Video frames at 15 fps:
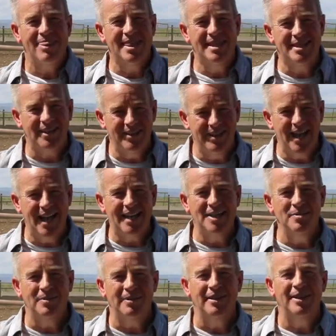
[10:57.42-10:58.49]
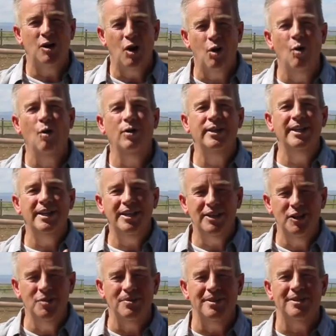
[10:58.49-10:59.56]
These are not human. Only
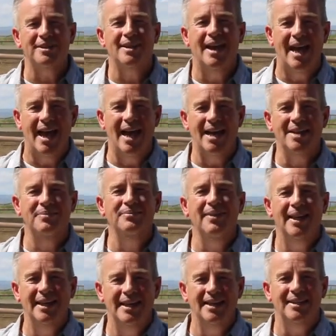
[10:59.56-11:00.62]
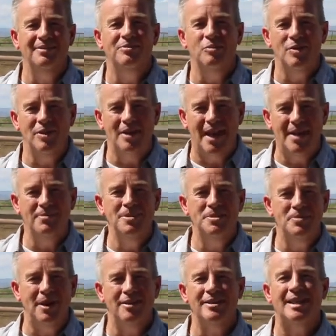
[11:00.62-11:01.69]
humans. Adam and Eve were the image
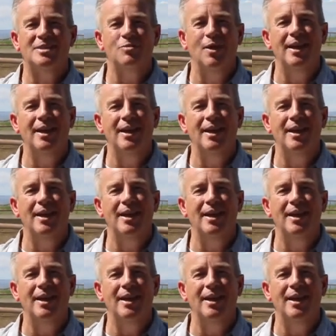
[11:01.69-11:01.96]
bearers. That's